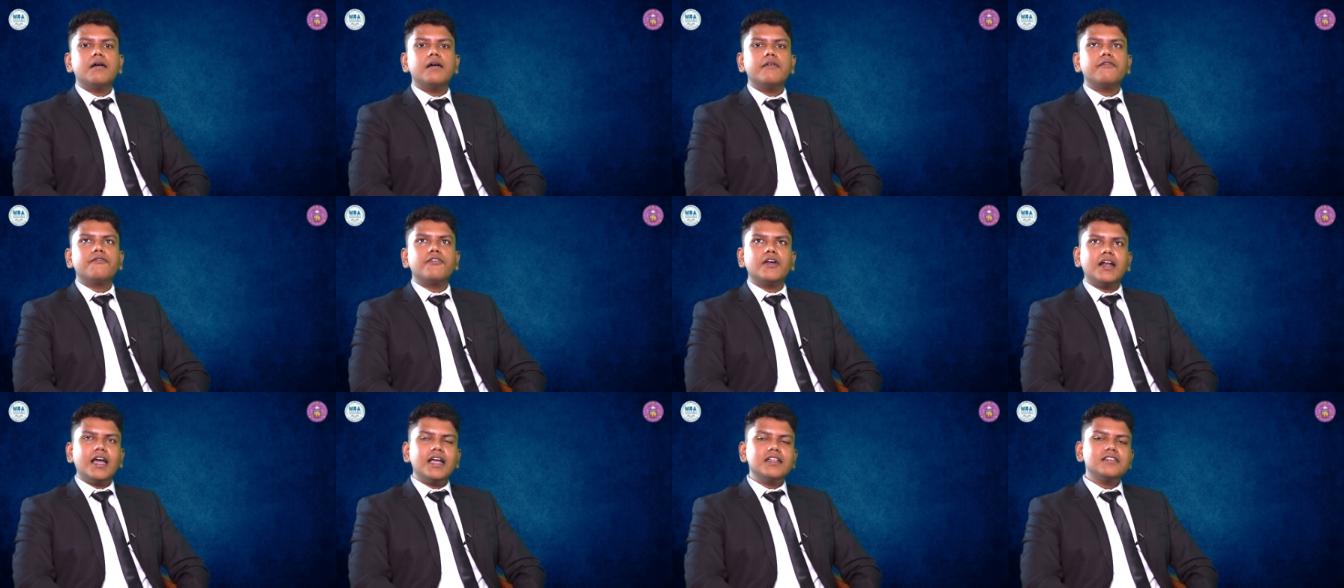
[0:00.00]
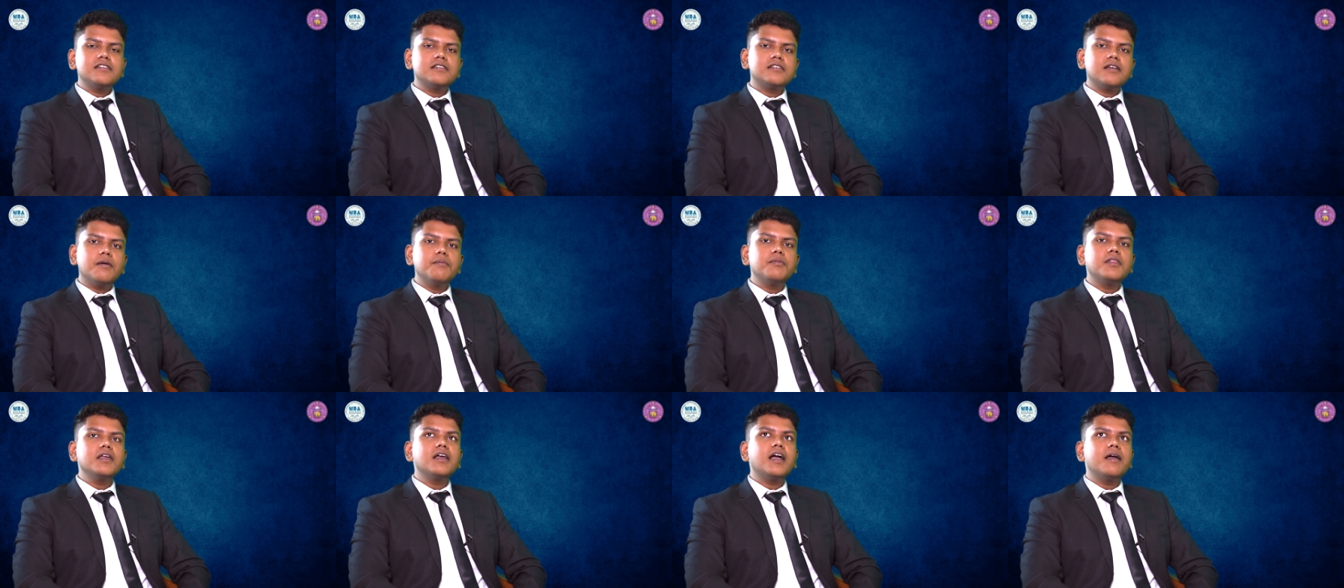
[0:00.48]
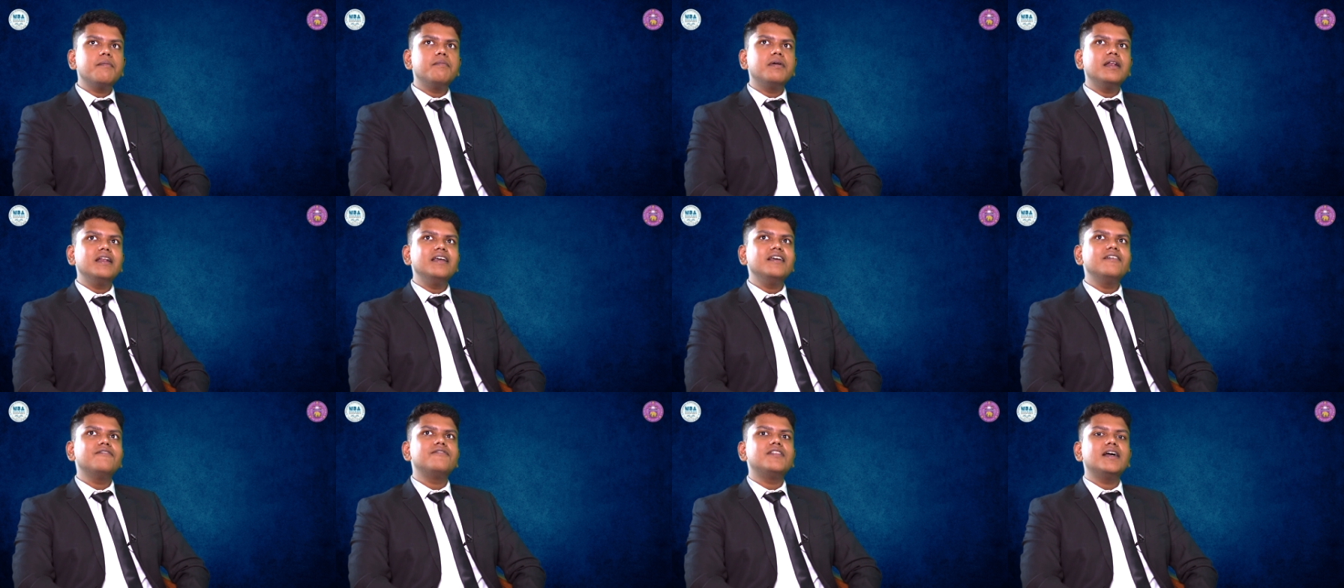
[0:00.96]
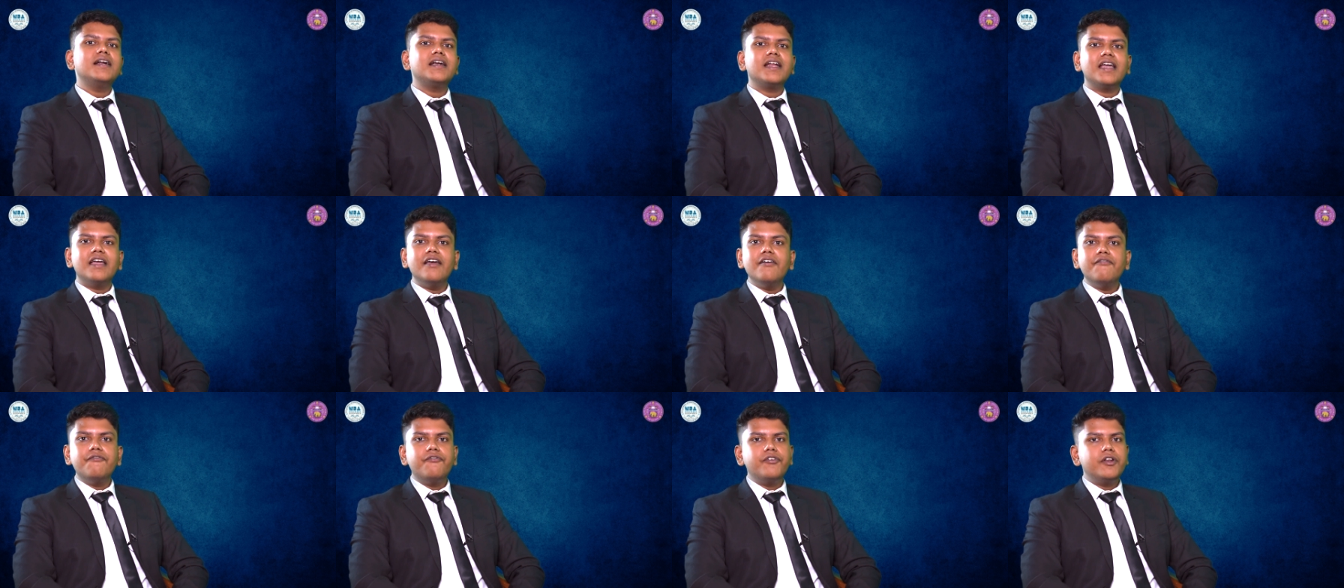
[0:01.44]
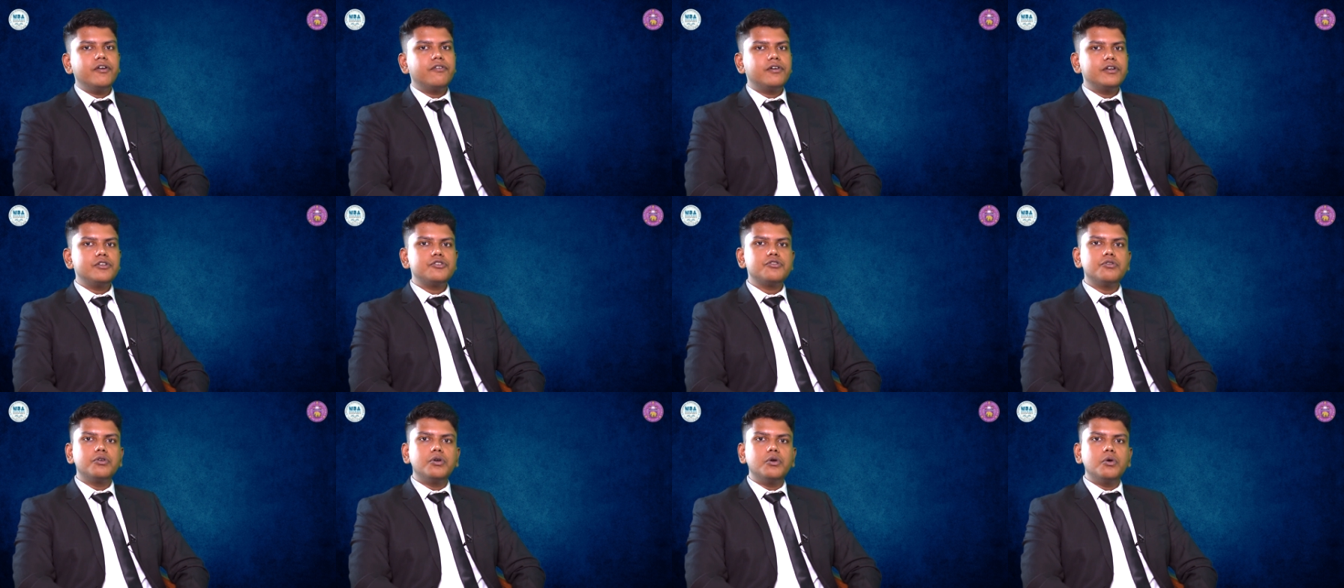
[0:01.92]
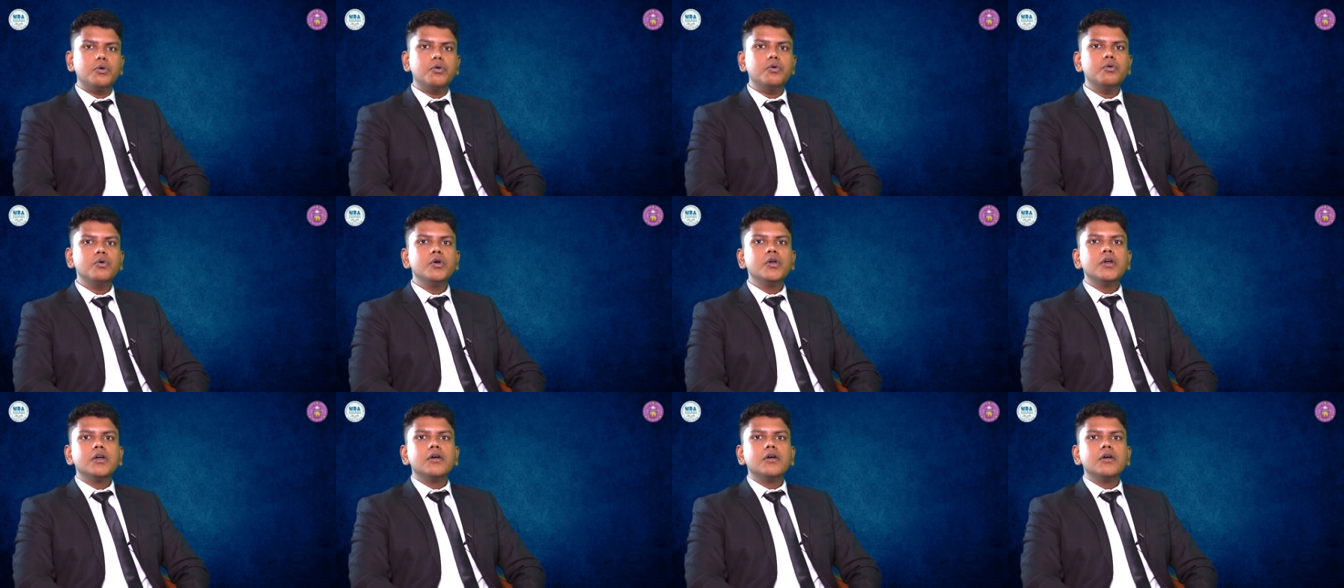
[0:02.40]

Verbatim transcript: finance is something I believe that everyone should know.